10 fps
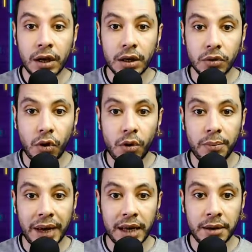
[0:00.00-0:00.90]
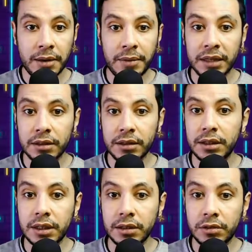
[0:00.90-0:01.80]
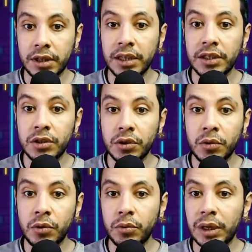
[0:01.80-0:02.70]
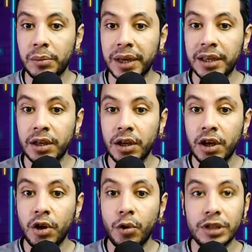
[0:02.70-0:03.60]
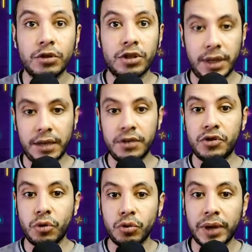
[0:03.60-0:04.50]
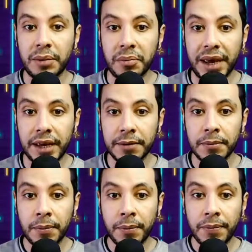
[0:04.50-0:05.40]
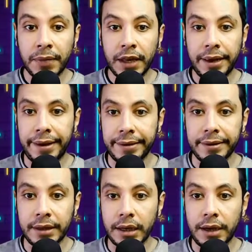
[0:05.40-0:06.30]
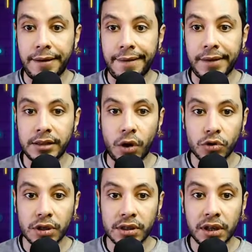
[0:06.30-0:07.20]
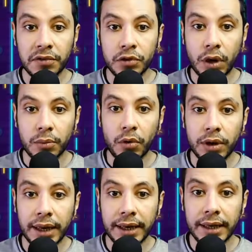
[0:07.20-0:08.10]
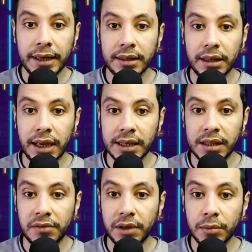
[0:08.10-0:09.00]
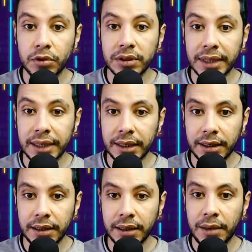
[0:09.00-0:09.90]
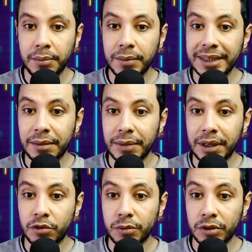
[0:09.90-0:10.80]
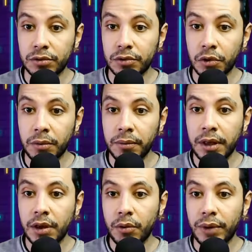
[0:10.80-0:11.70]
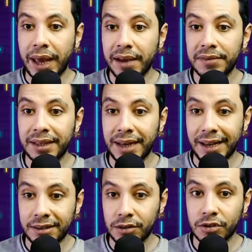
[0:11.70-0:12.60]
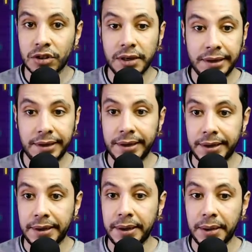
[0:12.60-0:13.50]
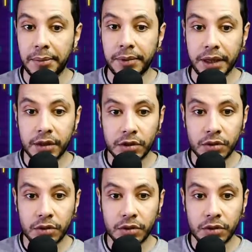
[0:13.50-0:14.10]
No payment needed today. You will pay when you stay, so you can pay in the host itself. You are booking the last available single bed in male dormitory room we have in Athens place.